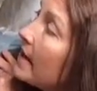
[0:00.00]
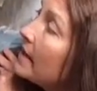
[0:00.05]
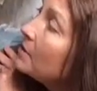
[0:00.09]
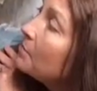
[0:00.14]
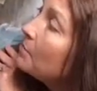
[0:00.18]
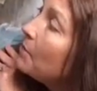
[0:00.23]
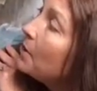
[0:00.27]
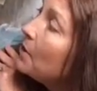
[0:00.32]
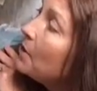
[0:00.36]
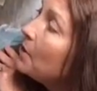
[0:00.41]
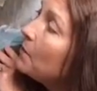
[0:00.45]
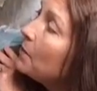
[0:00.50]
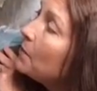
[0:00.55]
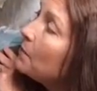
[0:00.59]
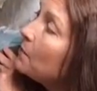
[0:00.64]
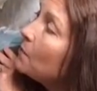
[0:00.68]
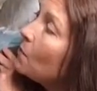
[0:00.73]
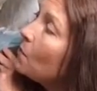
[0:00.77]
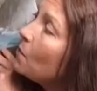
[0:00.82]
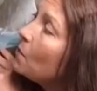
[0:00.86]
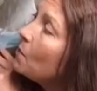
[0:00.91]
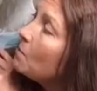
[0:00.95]
and blue and
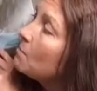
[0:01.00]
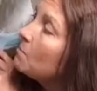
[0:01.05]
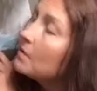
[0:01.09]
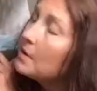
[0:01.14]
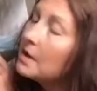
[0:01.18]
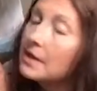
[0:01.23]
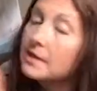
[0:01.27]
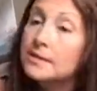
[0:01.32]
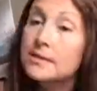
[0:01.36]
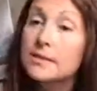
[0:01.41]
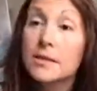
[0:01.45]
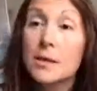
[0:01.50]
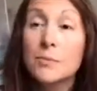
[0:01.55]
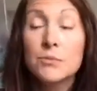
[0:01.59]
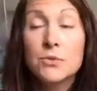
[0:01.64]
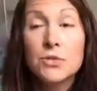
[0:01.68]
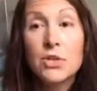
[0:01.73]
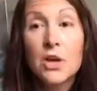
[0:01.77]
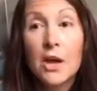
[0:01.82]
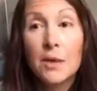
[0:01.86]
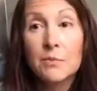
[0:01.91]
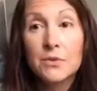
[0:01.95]
warm, and
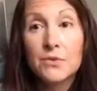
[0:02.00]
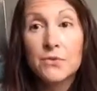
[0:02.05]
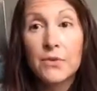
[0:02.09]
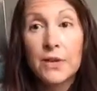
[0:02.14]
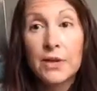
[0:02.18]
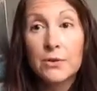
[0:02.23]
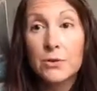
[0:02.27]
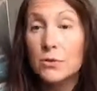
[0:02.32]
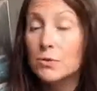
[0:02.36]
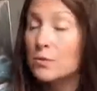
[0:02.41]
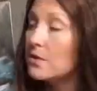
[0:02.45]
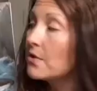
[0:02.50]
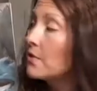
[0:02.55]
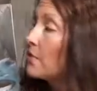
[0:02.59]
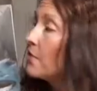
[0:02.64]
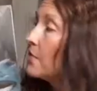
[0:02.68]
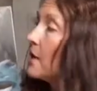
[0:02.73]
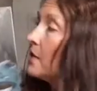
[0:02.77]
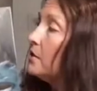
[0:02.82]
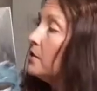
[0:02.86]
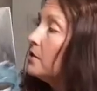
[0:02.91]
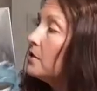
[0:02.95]
sometimes filled with a
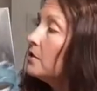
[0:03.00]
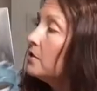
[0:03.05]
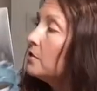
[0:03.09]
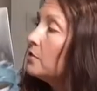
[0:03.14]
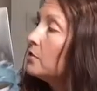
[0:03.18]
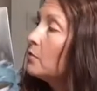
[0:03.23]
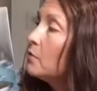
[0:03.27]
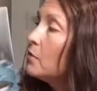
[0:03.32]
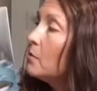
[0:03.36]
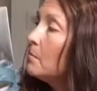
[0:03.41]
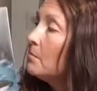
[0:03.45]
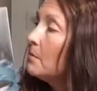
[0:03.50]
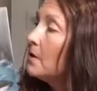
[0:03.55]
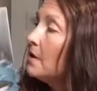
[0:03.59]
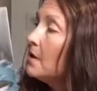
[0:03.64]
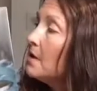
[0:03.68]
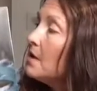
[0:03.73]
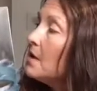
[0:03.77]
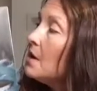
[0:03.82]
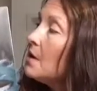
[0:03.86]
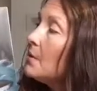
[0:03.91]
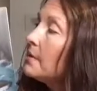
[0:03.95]
thunderstorm,
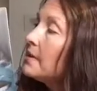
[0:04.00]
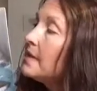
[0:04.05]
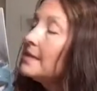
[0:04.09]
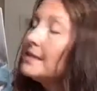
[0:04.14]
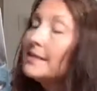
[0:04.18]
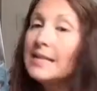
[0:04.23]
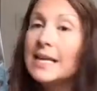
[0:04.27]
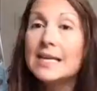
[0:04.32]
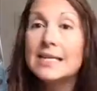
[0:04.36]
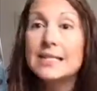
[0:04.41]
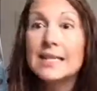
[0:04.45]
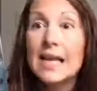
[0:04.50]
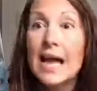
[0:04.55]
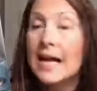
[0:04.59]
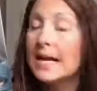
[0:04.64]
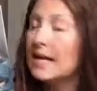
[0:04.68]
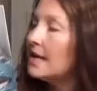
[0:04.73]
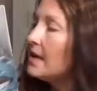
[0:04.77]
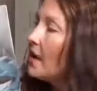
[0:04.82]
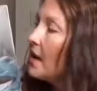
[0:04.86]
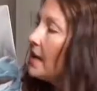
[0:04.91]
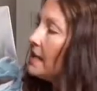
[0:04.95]
with the zigzag
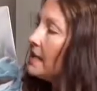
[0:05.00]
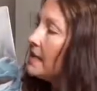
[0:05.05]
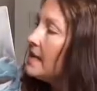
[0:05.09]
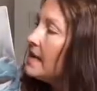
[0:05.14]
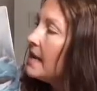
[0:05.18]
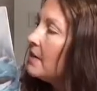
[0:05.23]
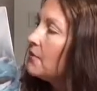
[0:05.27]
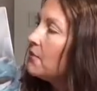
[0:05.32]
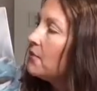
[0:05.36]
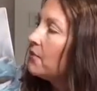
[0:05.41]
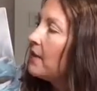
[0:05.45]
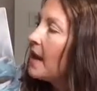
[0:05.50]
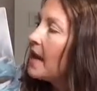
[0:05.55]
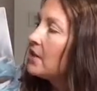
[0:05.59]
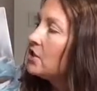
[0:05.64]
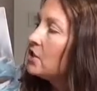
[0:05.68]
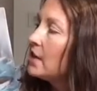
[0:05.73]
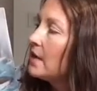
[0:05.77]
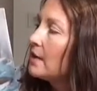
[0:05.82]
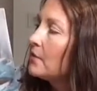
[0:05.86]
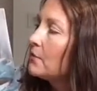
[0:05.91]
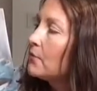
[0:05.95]
lightning
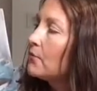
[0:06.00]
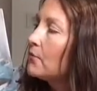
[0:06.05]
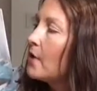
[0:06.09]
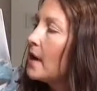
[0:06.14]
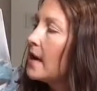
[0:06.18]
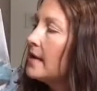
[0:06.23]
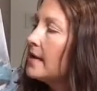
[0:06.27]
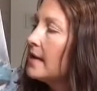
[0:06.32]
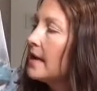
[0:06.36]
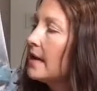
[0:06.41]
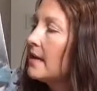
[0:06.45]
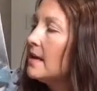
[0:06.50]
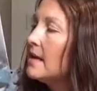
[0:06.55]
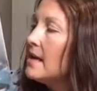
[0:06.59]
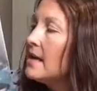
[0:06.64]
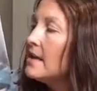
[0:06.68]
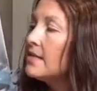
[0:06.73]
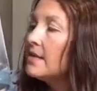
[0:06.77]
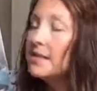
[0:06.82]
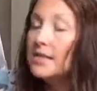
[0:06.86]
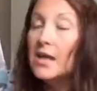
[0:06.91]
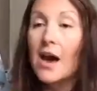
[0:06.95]
flashing and frightening
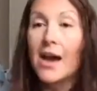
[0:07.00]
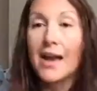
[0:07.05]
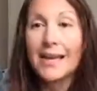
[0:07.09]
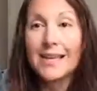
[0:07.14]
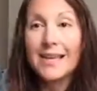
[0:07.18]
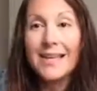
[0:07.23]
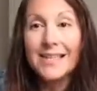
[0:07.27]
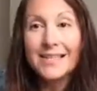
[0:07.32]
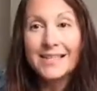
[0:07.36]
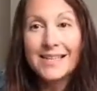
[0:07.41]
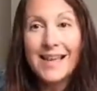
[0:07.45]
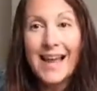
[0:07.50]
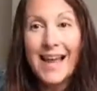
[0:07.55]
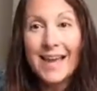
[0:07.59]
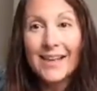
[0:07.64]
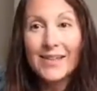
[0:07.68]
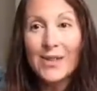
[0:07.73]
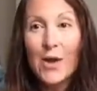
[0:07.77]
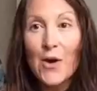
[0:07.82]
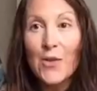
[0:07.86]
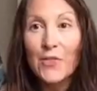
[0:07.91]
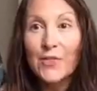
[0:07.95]
the tiny
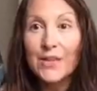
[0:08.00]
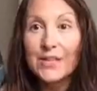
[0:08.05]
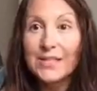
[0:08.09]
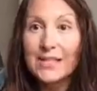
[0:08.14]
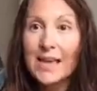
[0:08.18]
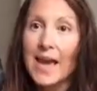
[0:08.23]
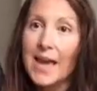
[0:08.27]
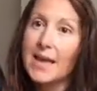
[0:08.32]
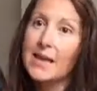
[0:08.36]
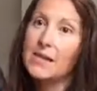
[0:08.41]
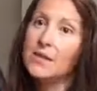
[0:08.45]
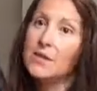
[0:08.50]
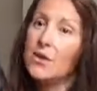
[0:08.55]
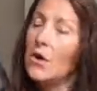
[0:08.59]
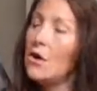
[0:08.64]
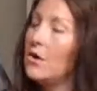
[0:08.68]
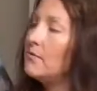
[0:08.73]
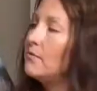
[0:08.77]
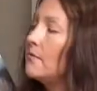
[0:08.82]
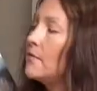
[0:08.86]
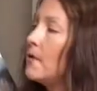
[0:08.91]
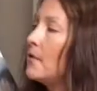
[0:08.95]
snail on the tail
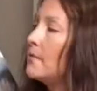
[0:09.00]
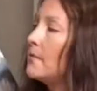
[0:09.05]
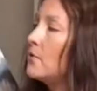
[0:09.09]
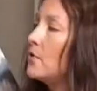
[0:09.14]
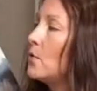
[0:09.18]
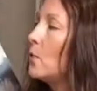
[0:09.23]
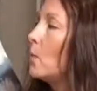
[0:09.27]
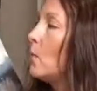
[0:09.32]
of the